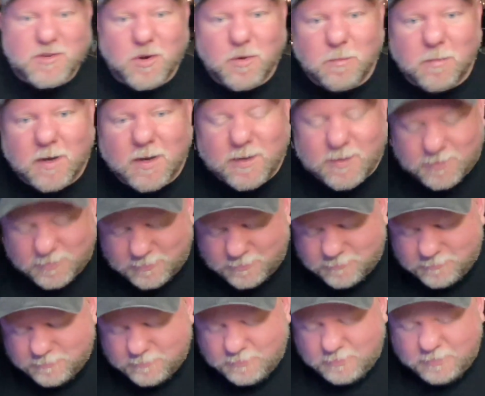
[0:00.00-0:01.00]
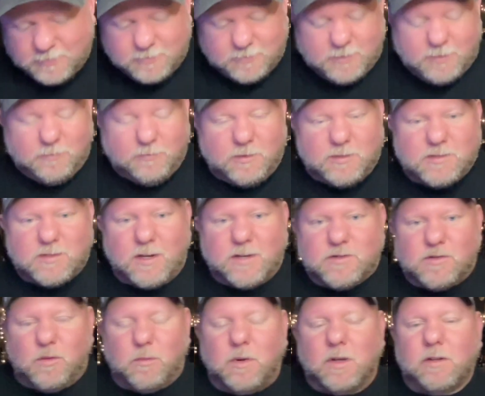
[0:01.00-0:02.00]
on my, definitely
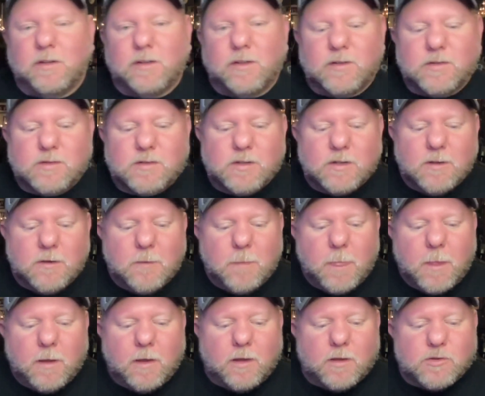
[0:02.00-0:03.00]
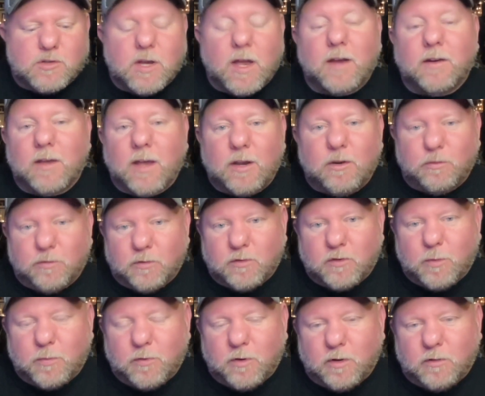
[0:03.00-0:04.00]
stays on my list. And Jack Daniels is
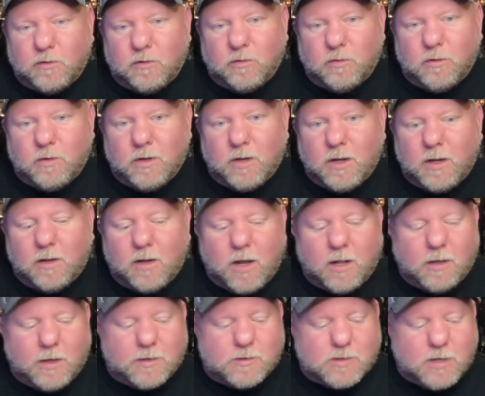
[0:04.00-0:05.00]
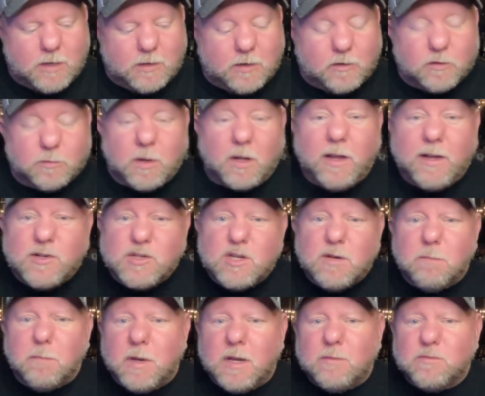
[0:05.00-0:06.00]
up there too. I like Jack Daniels, but I like
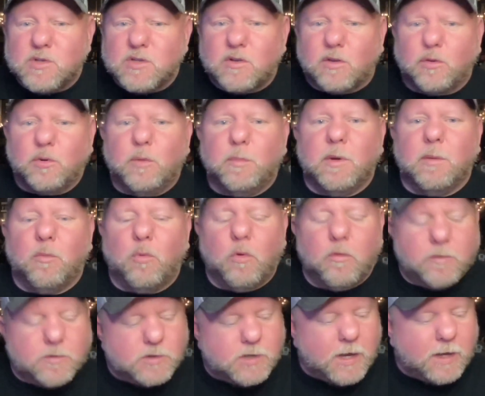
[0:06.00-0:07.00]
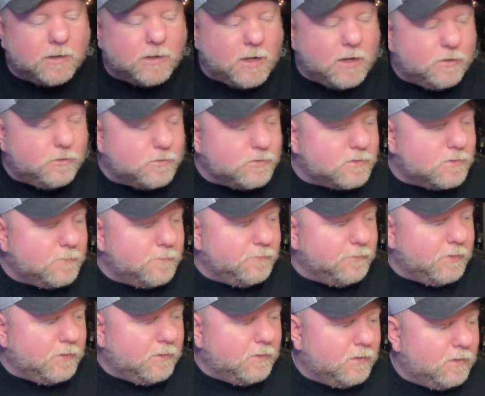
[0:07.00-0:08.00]
Jim Beam just a little bit more than Jack Daniels.
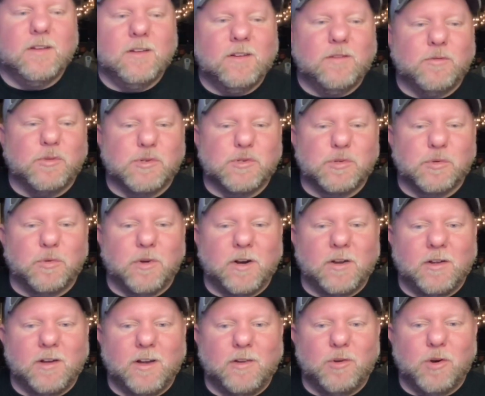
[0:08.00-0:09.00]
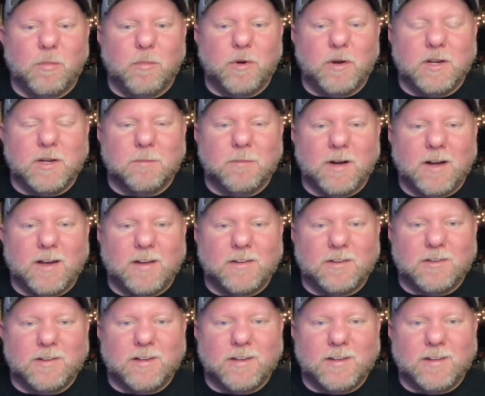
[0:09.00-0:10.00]
For sure. I know a buddy of mine,
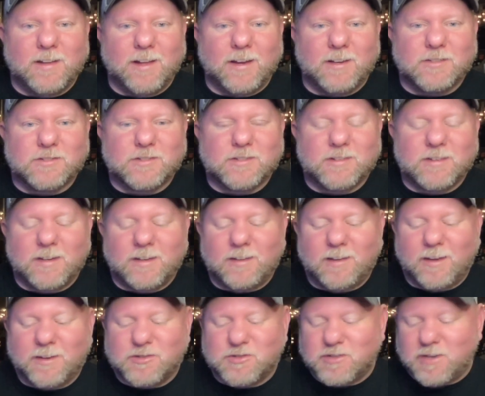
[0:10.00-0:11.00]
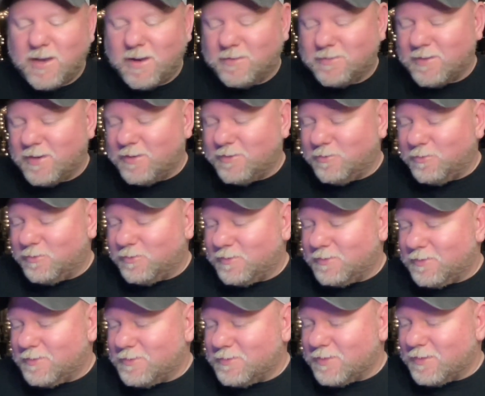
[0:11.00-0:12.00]
he likes Jack Daniels,
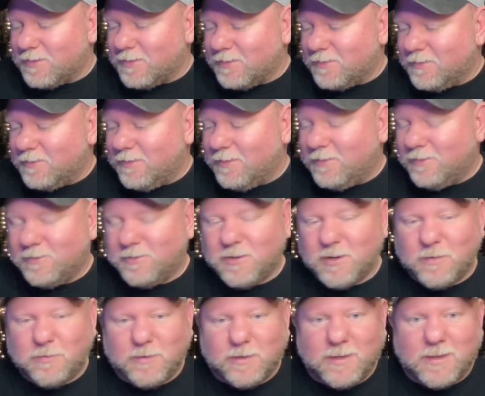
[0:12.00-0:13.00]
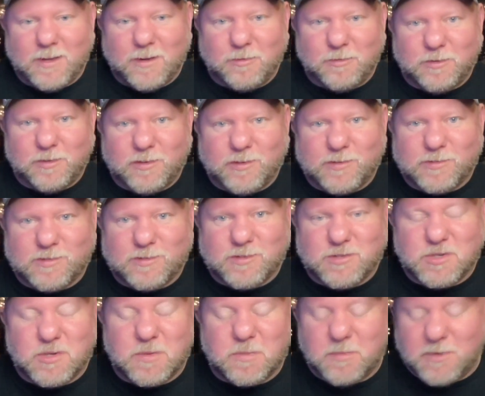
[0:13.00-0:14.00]
and he said it definitely outdoes the
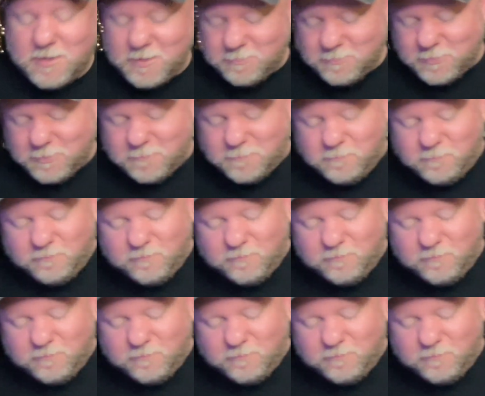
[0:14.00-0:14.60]
Jim Beam. But